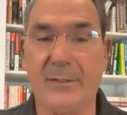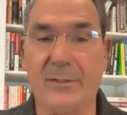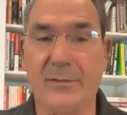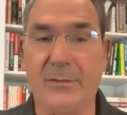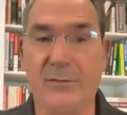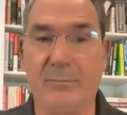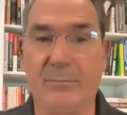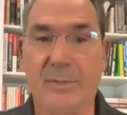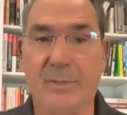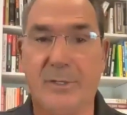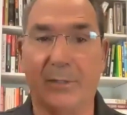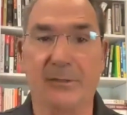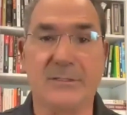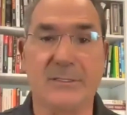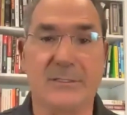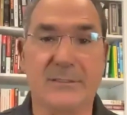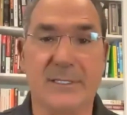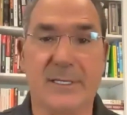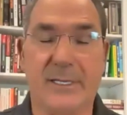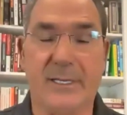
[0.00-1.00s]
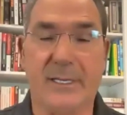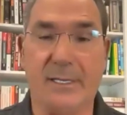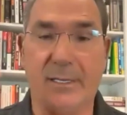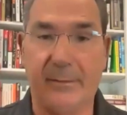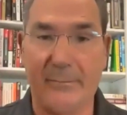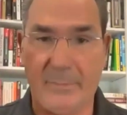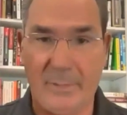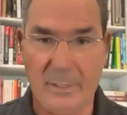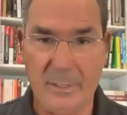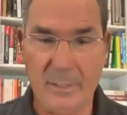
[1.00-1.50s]
you built a
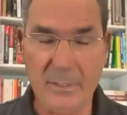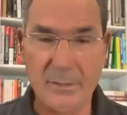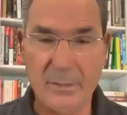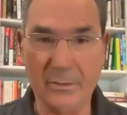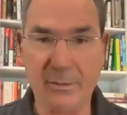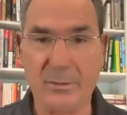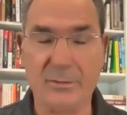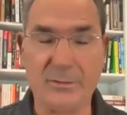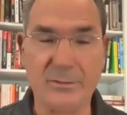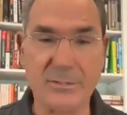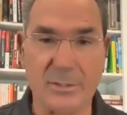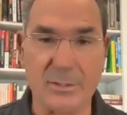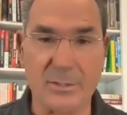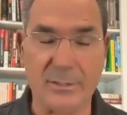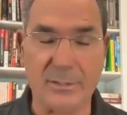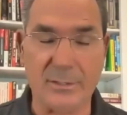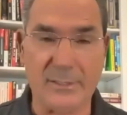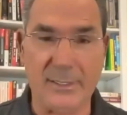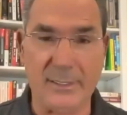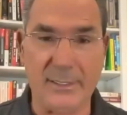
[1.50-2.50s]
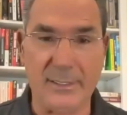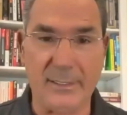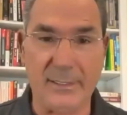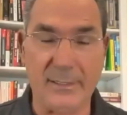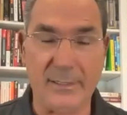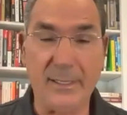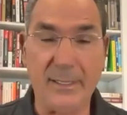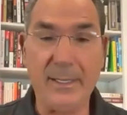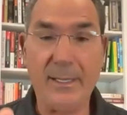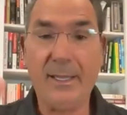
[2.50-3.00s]
team, you're a
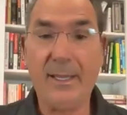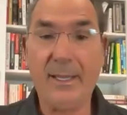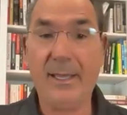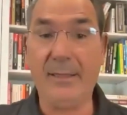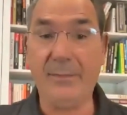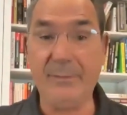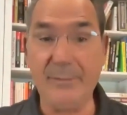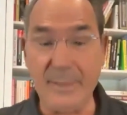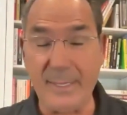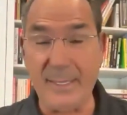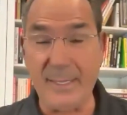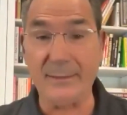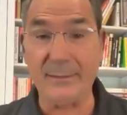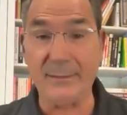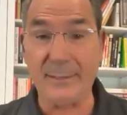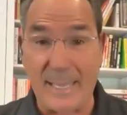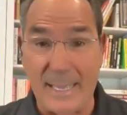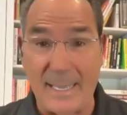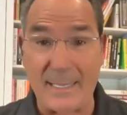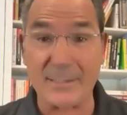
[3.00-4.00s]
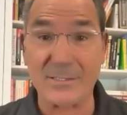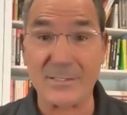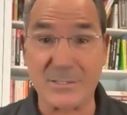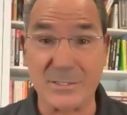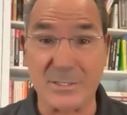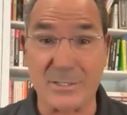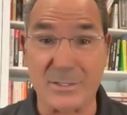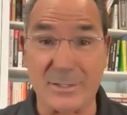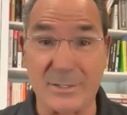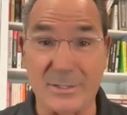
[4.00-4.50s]
turnkey. And then last
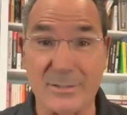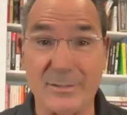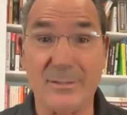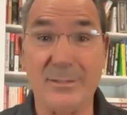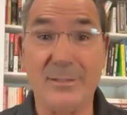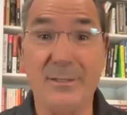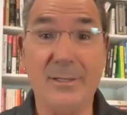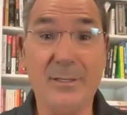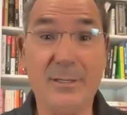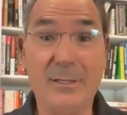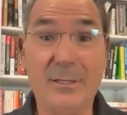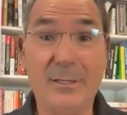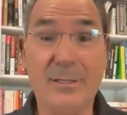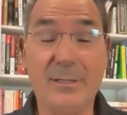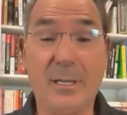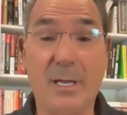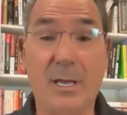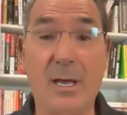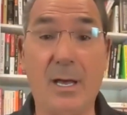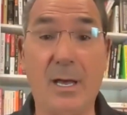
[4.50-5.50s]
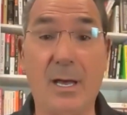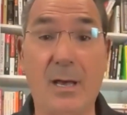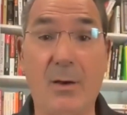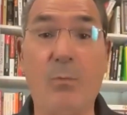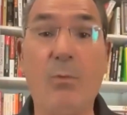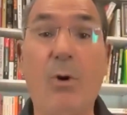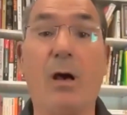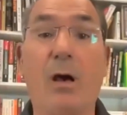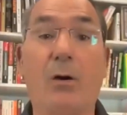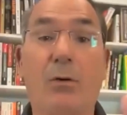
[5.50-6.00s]
year,
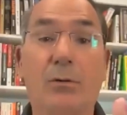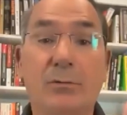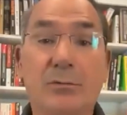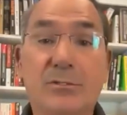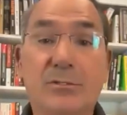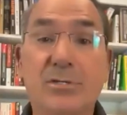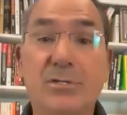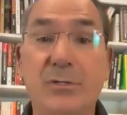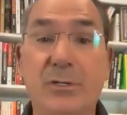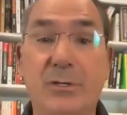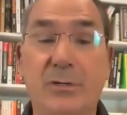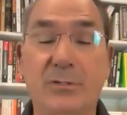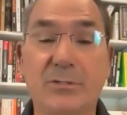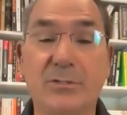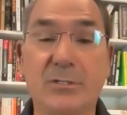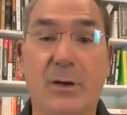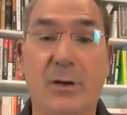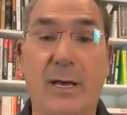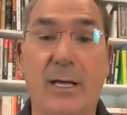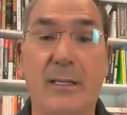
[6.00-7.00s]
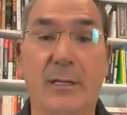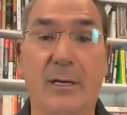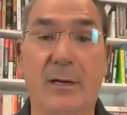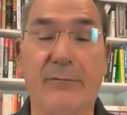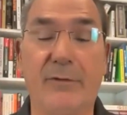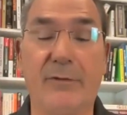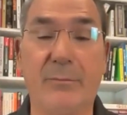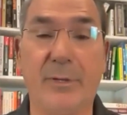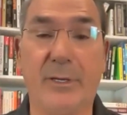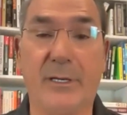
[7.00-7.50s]
2 years ago, how long
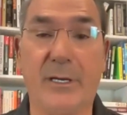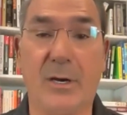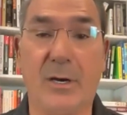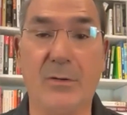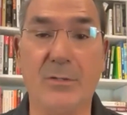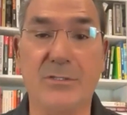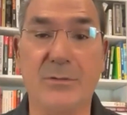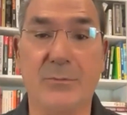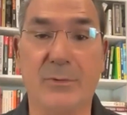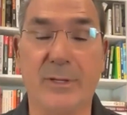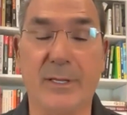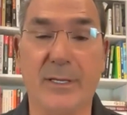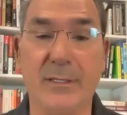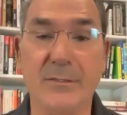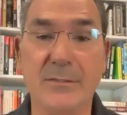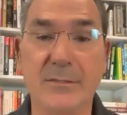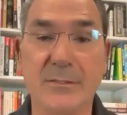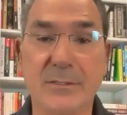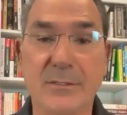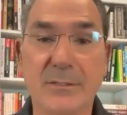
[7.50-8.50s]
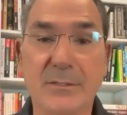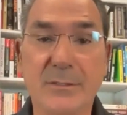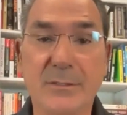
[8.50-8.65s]
have you been coaching with us?